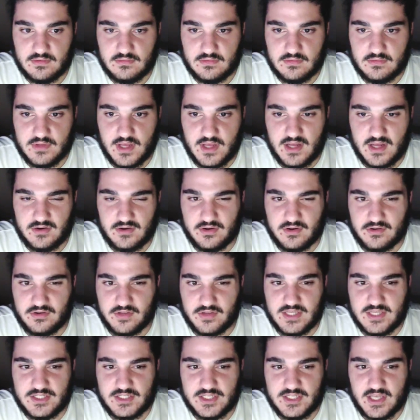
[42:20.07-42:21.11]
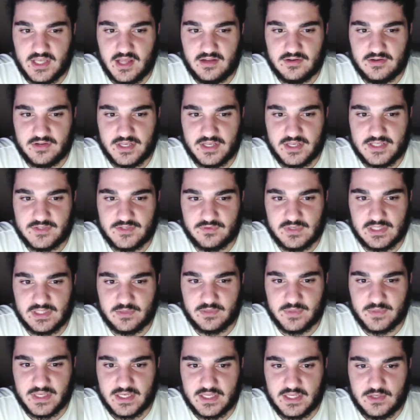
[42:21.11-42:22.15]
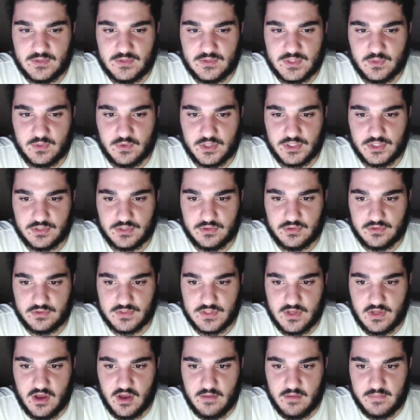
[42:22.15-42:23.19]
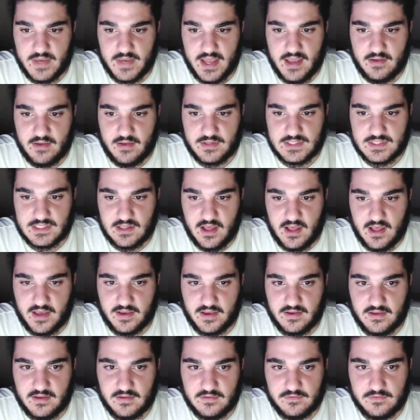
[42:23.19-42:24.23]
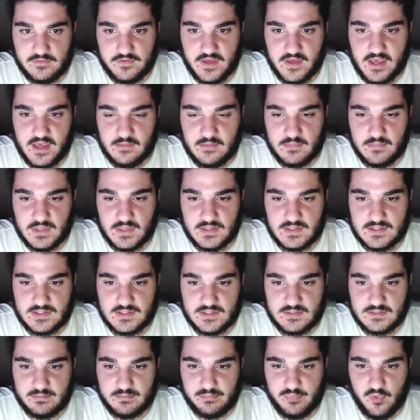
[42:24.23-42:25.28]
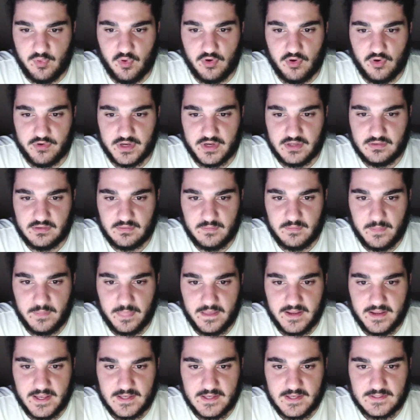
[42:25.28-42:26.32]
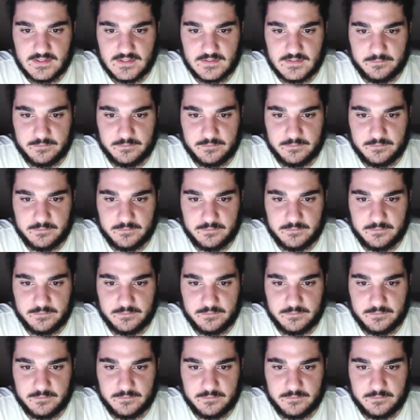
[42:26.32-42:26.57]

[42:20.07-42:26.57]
I don't know. I don't know. He's really weird. He used to watch it all the time. Now it's like, for him, it's boring, I guess.